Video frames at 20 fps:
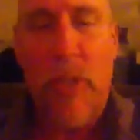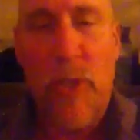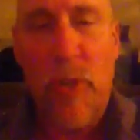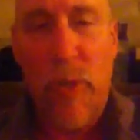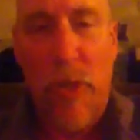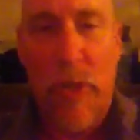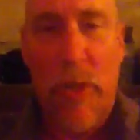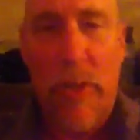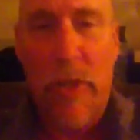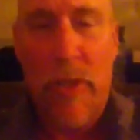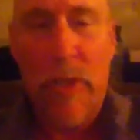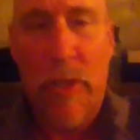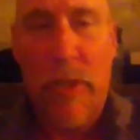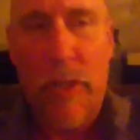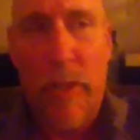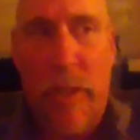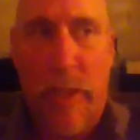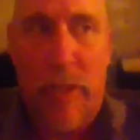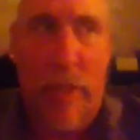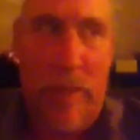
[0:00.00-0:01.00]
the door
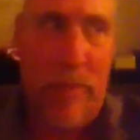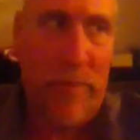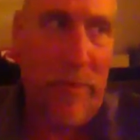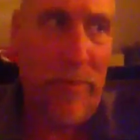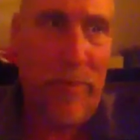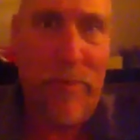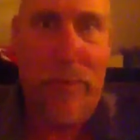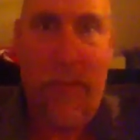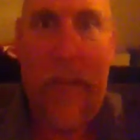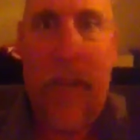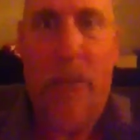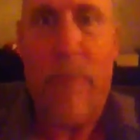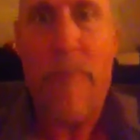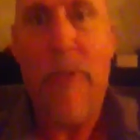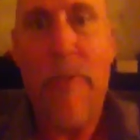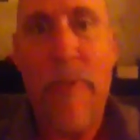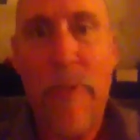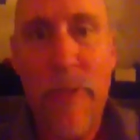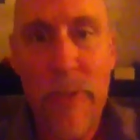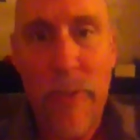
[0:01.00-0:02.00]
and had
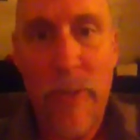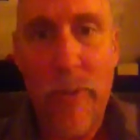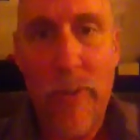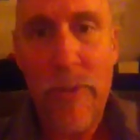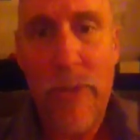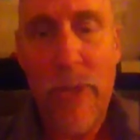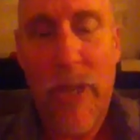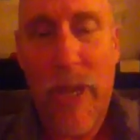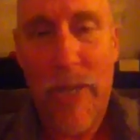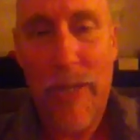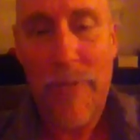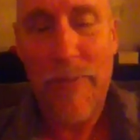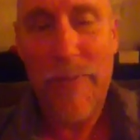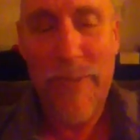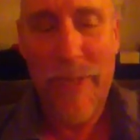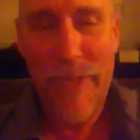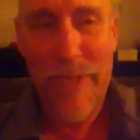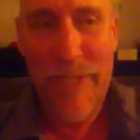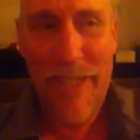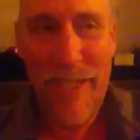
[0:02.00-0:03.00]
my friends go inside.
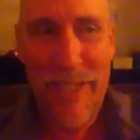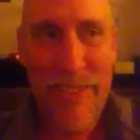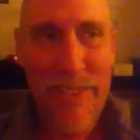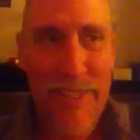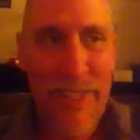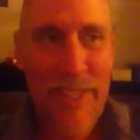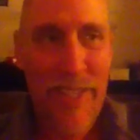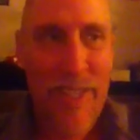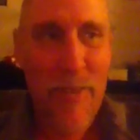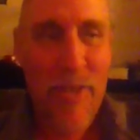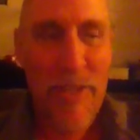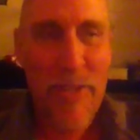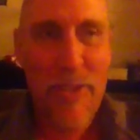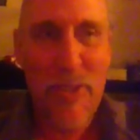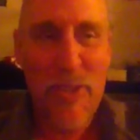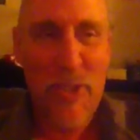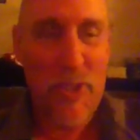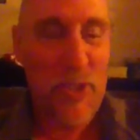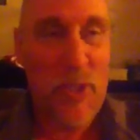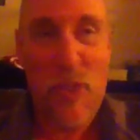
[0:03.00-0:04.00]
My
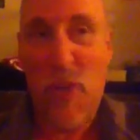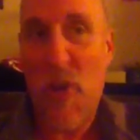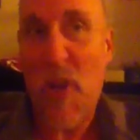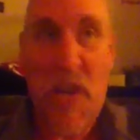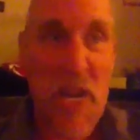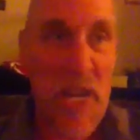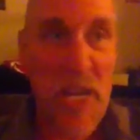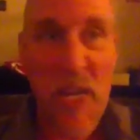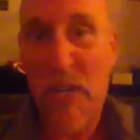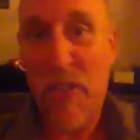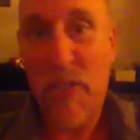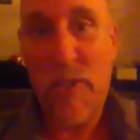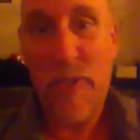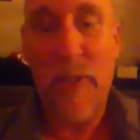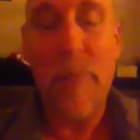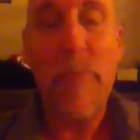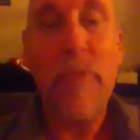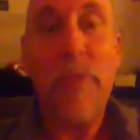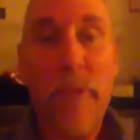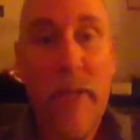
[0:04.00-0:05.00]
sister, you're going to get in
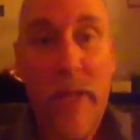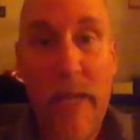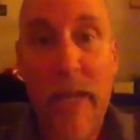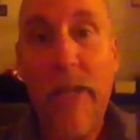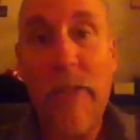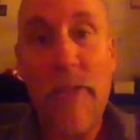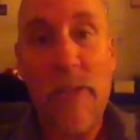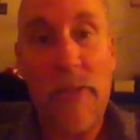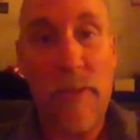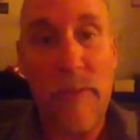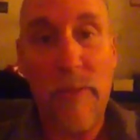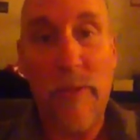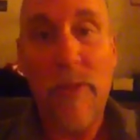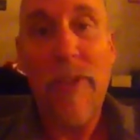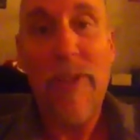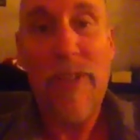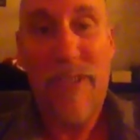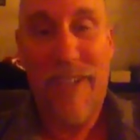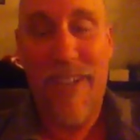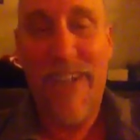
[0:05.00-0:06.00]
trouble. They got in trouble.
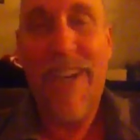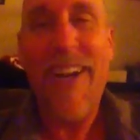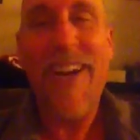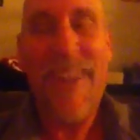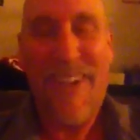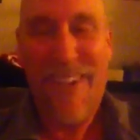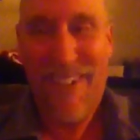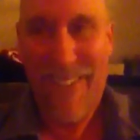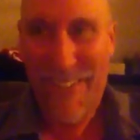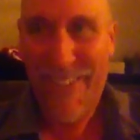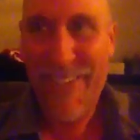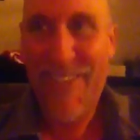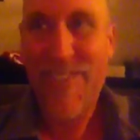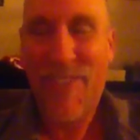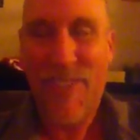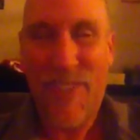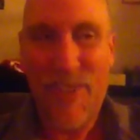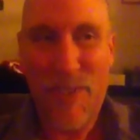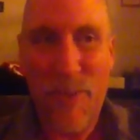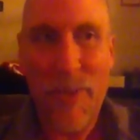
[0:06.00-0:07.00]

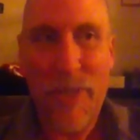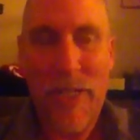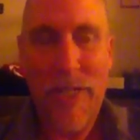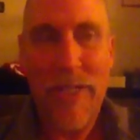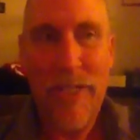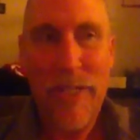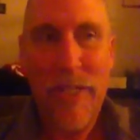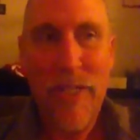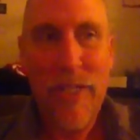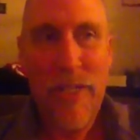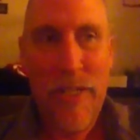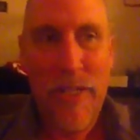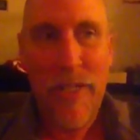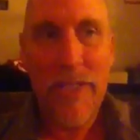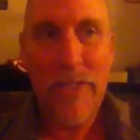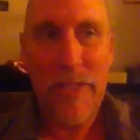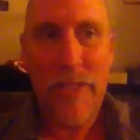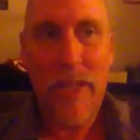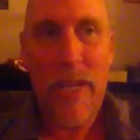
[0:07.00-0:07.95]
Because